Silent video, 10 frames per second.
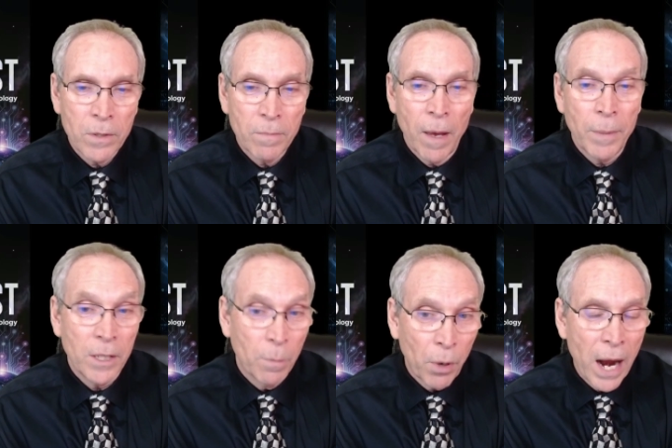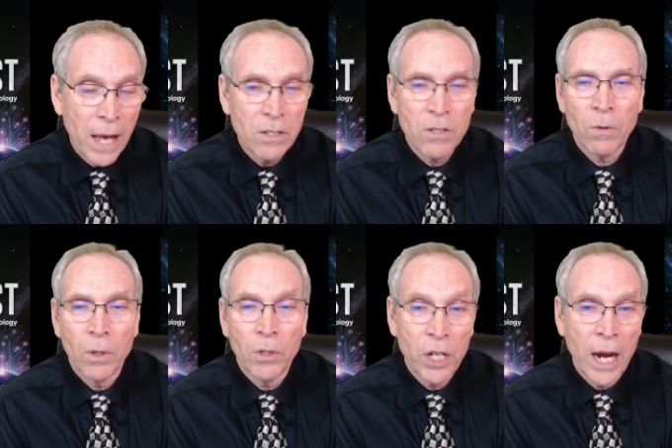maybe depressed or
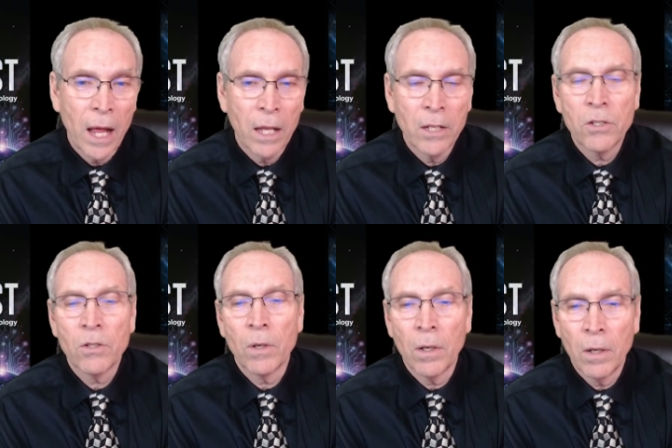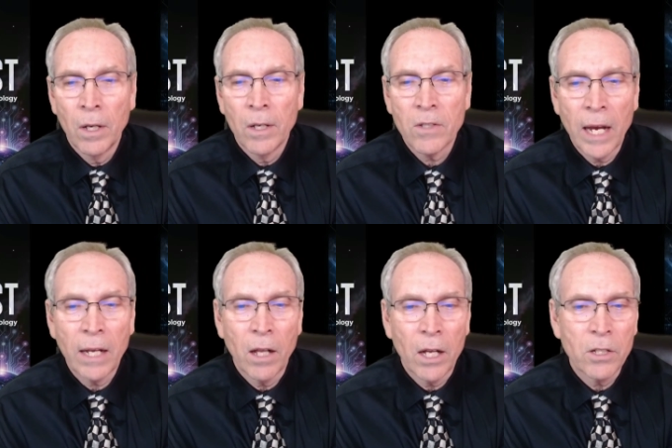challenged or
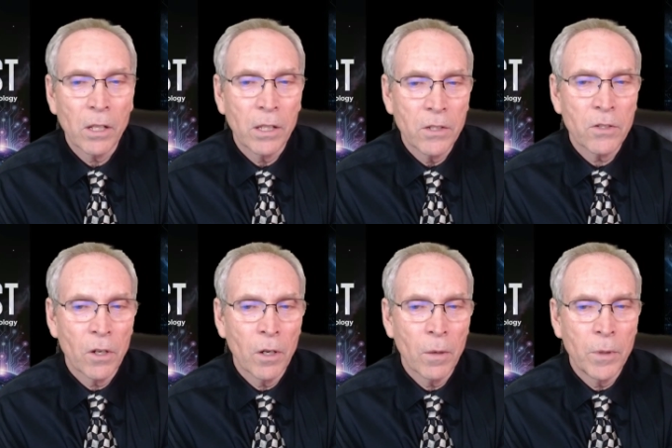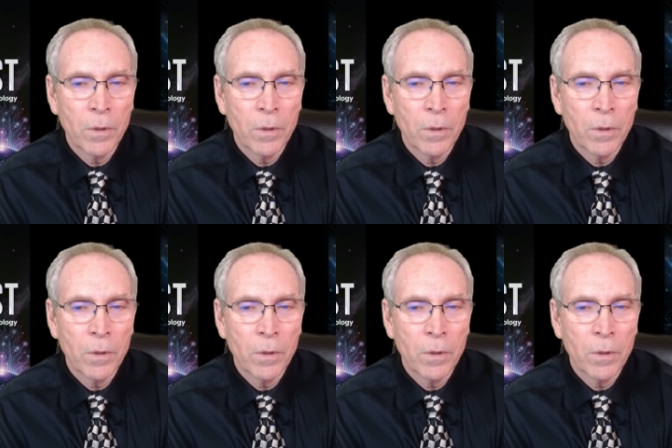psychologically disturbed.